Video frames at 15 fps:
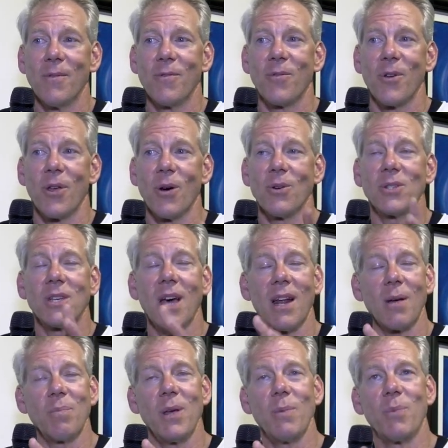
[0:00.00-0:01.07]
for those kind
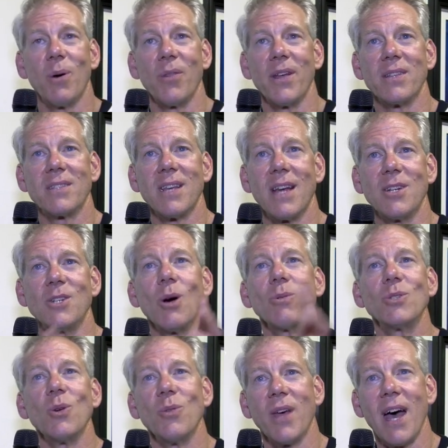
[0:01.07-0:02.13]
of people that said,
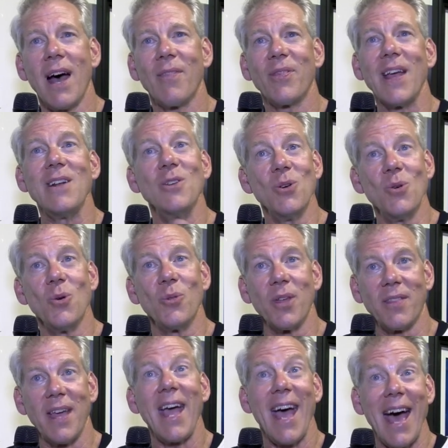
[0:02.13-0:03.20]
"Don't do that," they knew
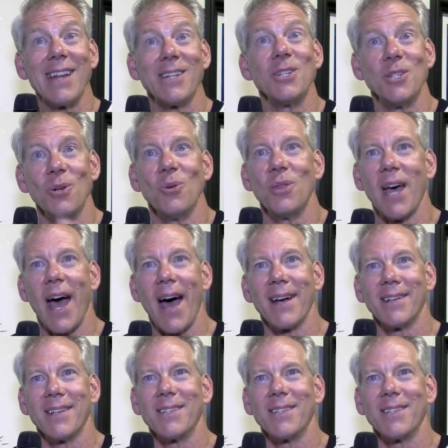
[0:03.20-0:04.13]
that they had to do that,